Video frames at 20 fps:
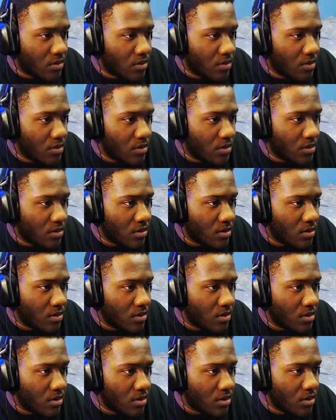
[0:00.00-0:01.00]

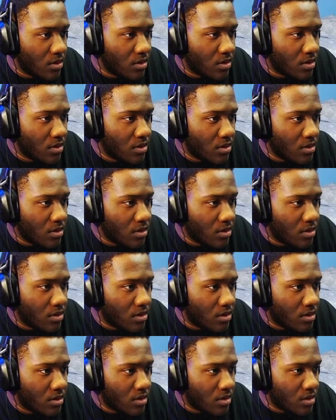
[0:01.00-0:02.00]

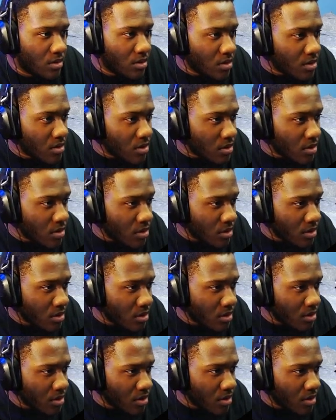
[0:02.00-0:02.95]
[no speech]